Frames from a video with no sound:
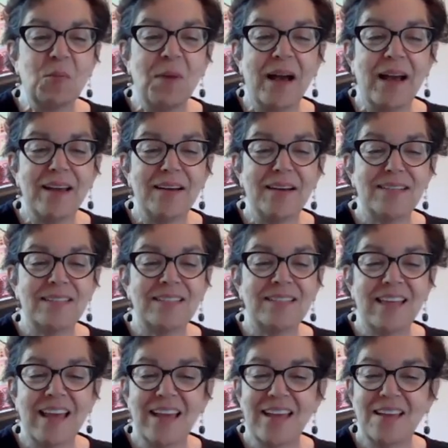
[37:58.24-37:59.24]
Myers,
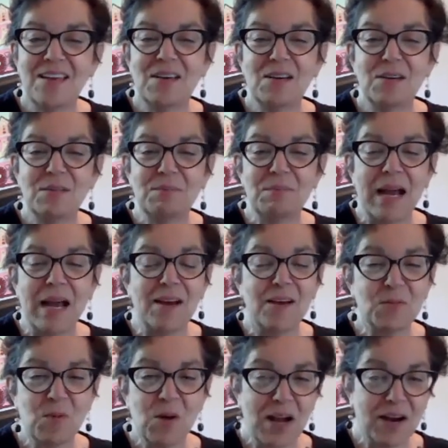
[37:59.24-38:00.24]
thank you,
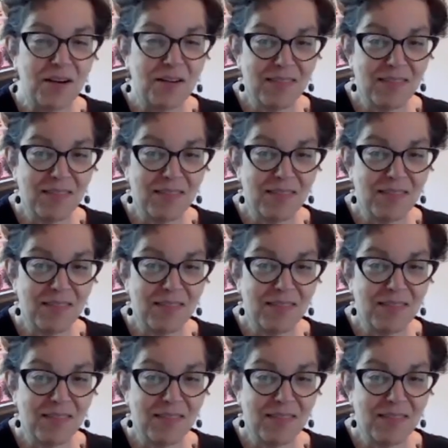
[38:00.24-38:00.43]
Myers Walker.